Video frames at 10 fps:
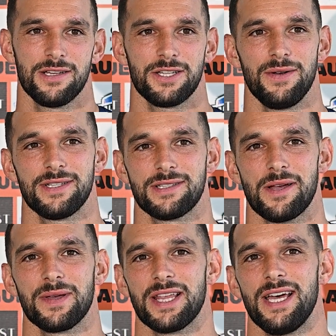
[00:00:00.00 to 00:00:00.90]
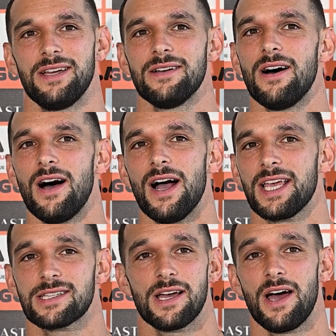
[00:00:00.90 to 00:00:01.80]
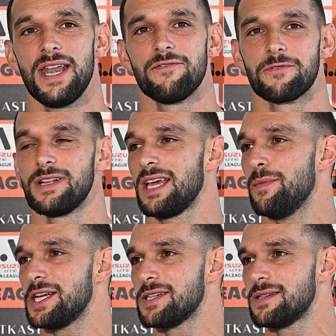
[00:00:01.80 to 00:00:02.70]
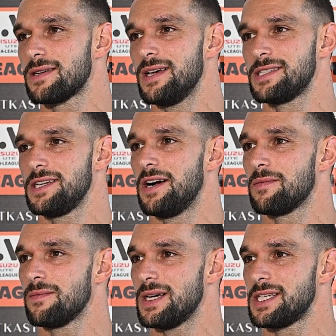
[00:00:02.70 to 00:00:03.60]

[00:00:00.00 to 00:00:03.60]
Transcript: So it's something that I guess I never really imagined as a young